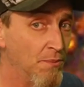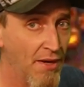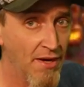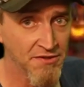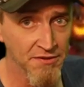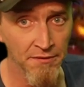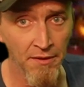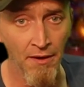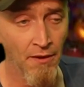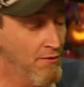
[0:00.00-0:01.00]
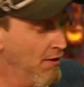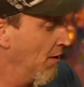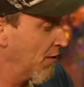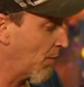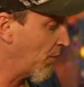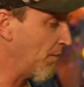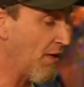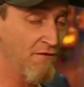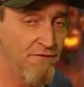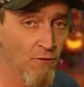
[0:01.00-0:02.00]
packs in there, a couple
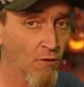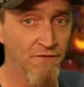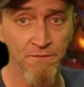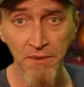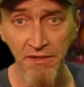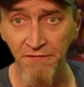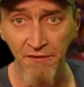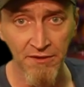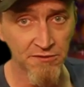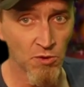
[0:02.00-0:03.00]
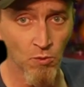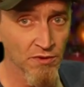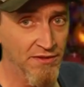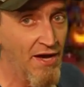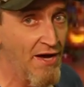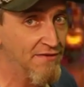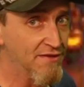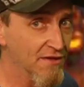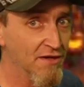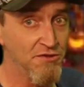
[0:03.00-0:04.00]
May 4th minifigures that really add
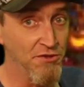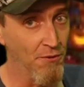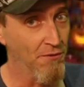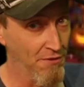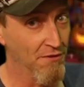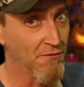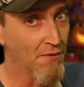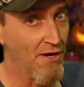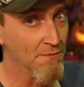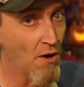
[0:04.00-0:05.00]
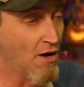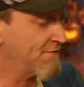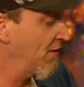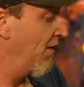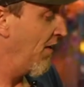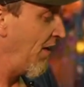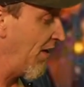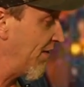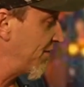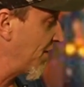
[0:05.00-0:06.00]
to this, you know, another Grand Moff,
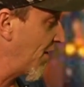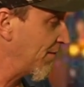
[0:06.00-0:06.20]
and